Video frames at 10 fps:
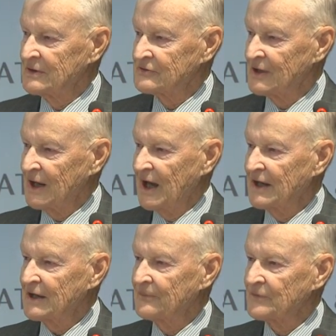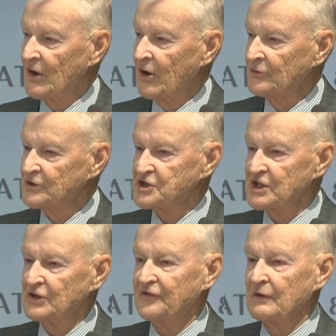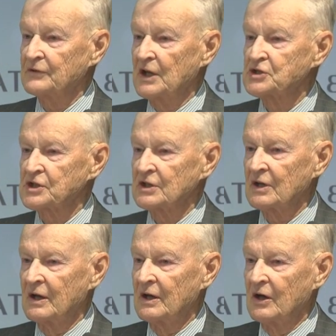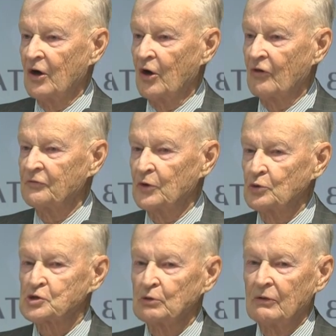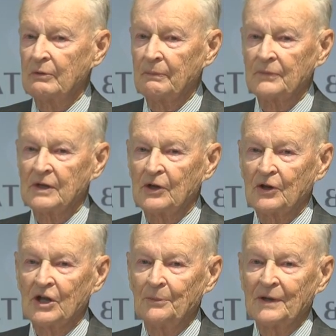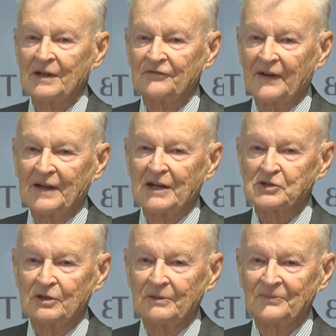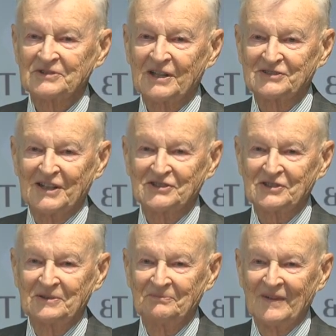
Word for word: relying on the shared foundation of mutual economic and financial success